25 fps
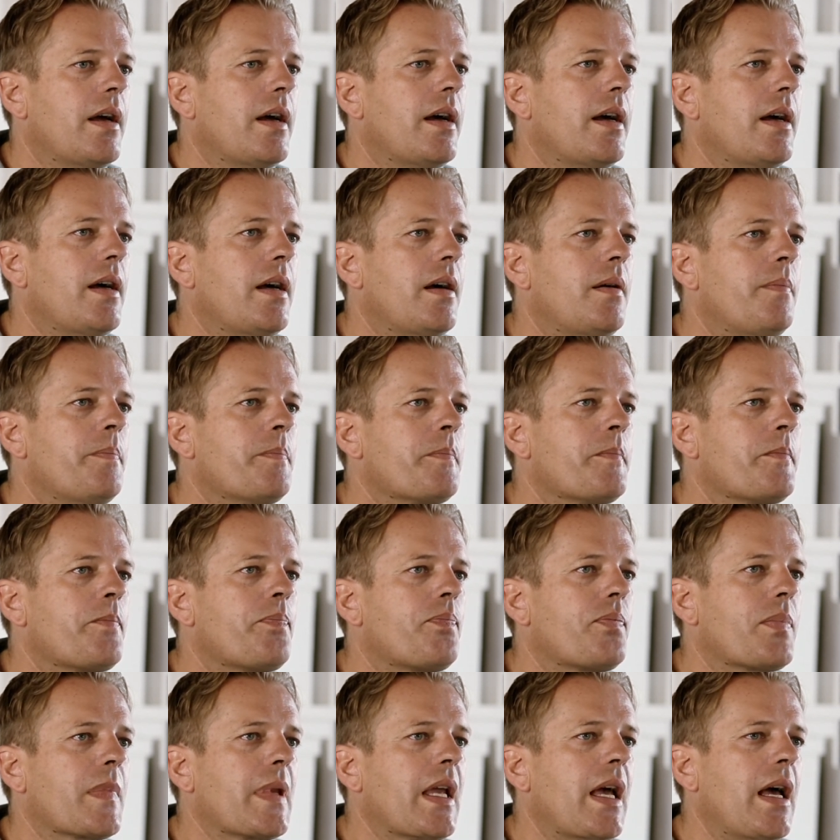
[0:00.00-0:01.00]

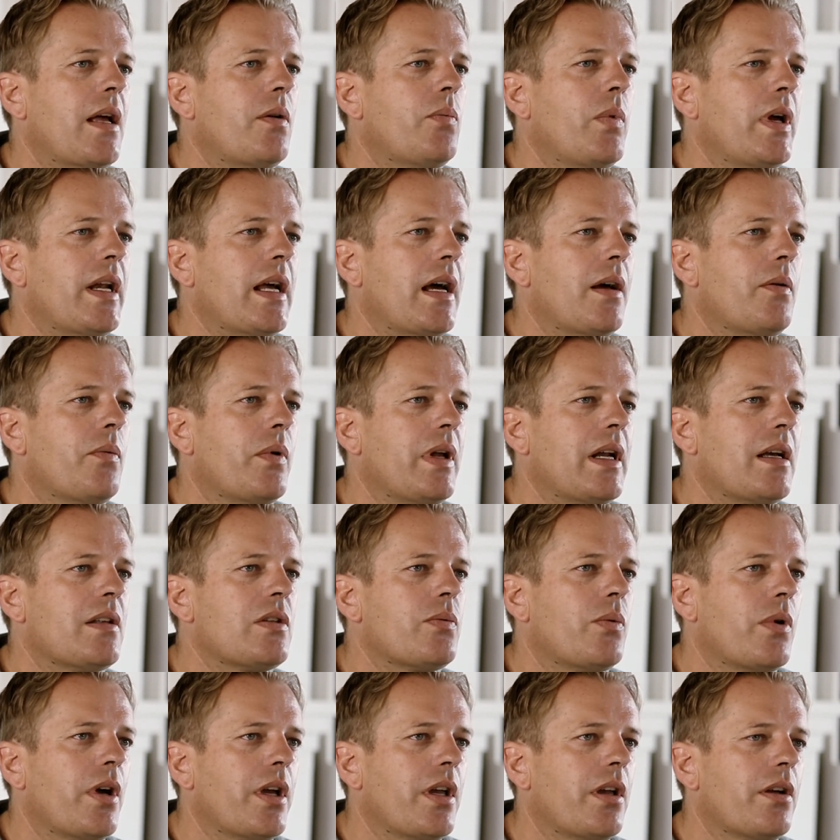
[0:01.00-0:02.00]
And when I was
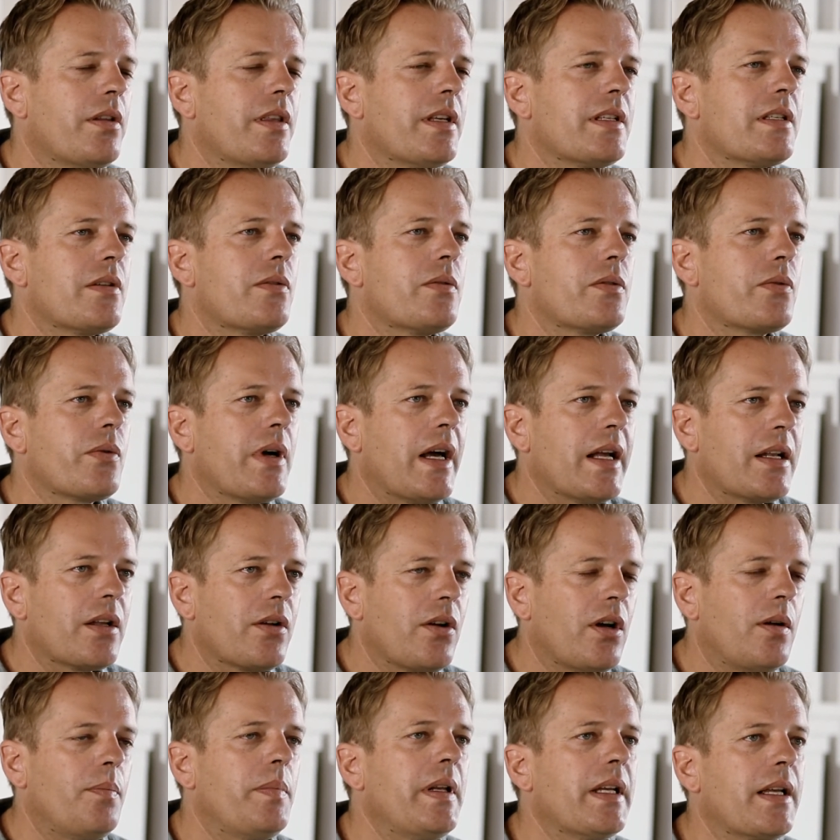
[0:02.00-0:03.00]
working on this, it was quite
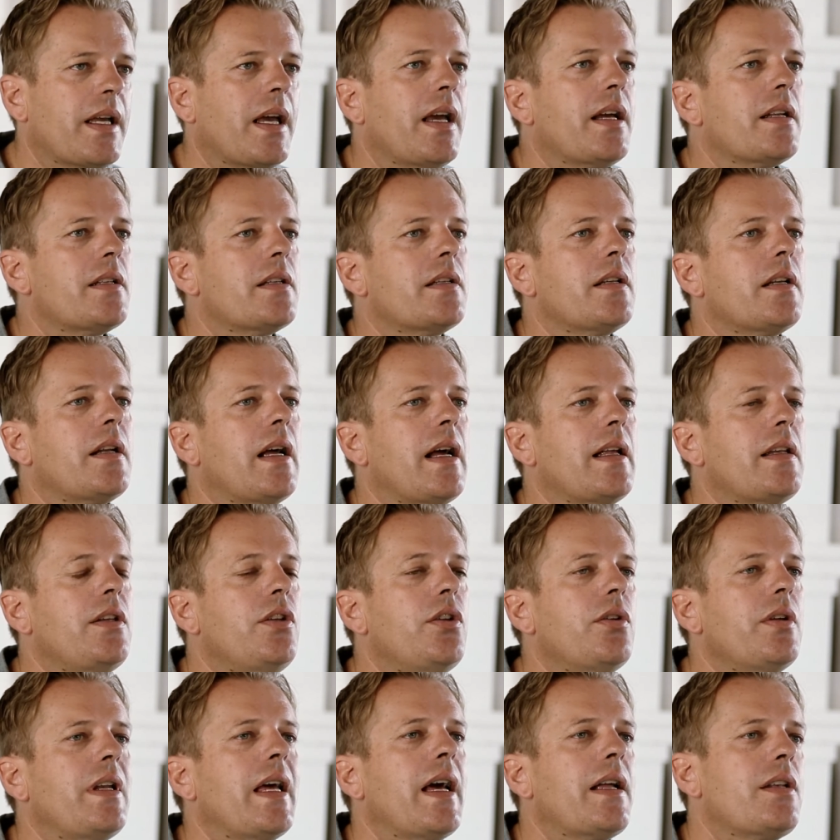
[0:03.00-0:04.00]
complicated, and I
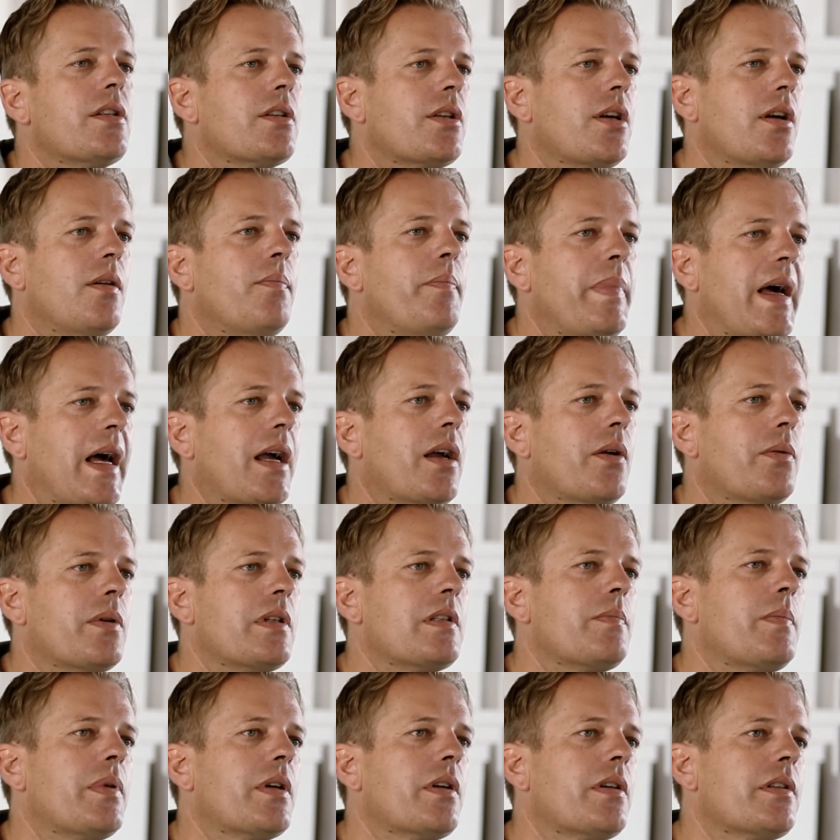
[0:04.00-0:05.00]
knew it had to go
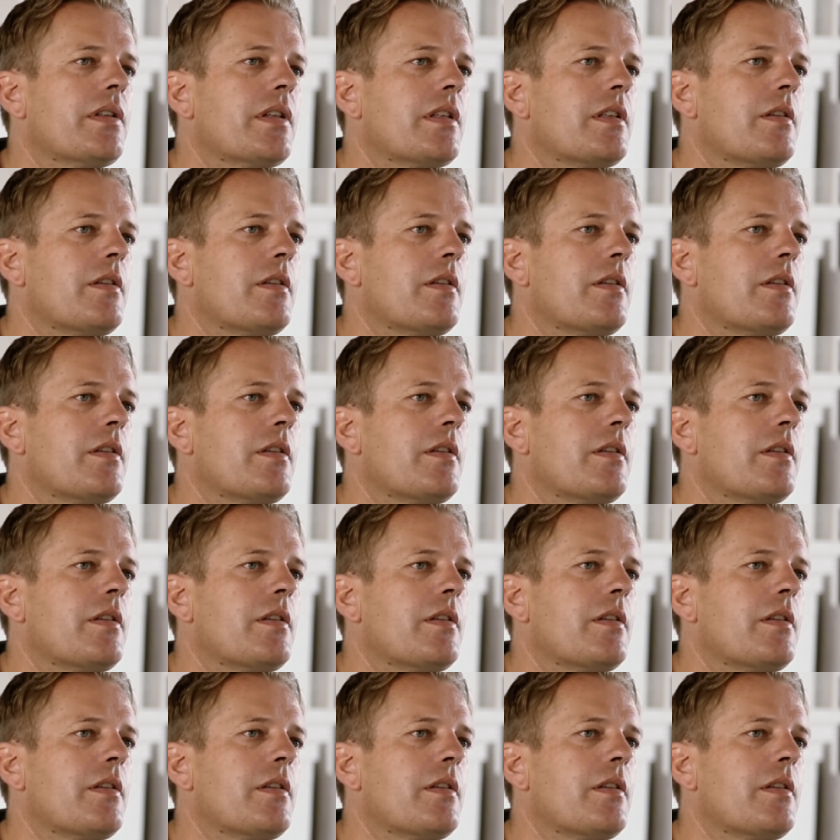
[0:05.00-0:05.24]
backwards because it's